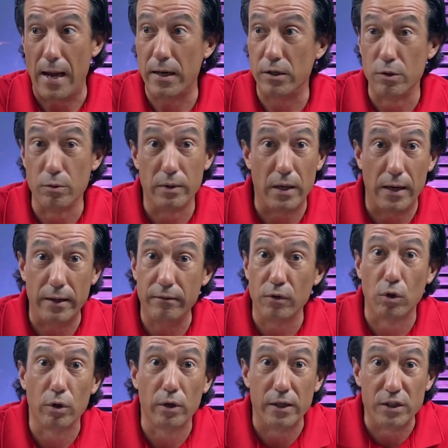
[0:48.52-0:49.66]
doing. I even
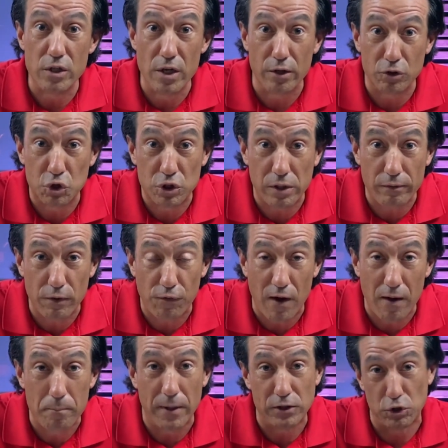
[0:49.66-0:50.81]
heard another
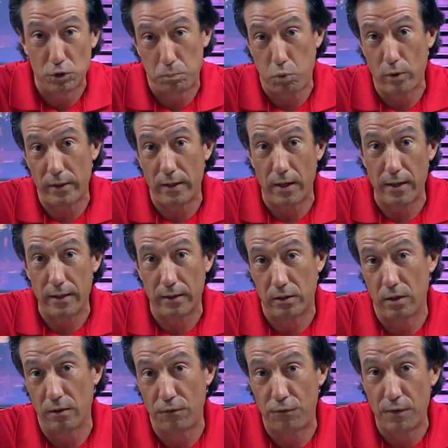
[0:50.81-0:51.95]
75 basis point hike
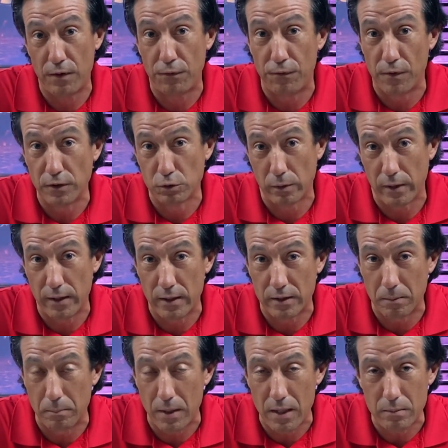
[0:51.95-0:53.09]
on the Fed funds rate at the
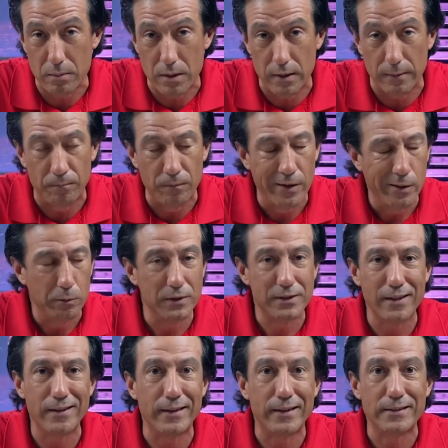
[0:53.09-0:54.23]
May meeting, which
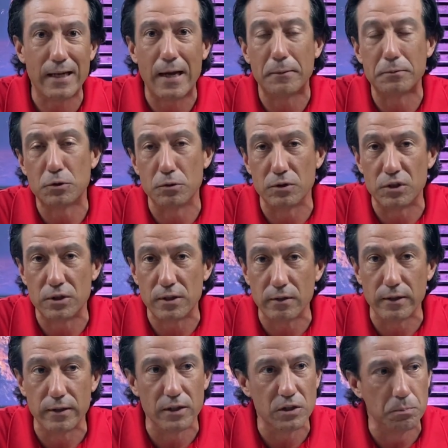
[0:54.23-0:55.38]
I think is absolute
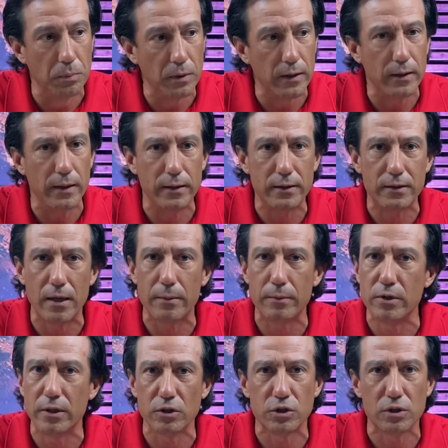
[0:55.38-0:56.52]
silliness. But anytime
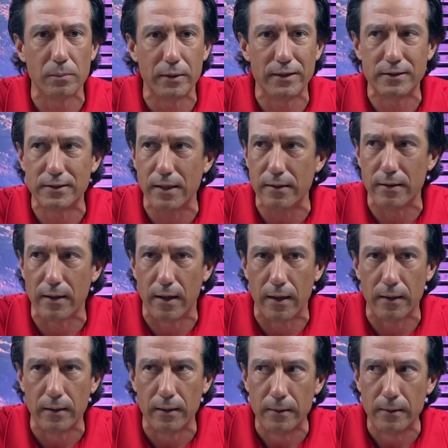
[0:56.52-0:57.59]
you hear somebody say that,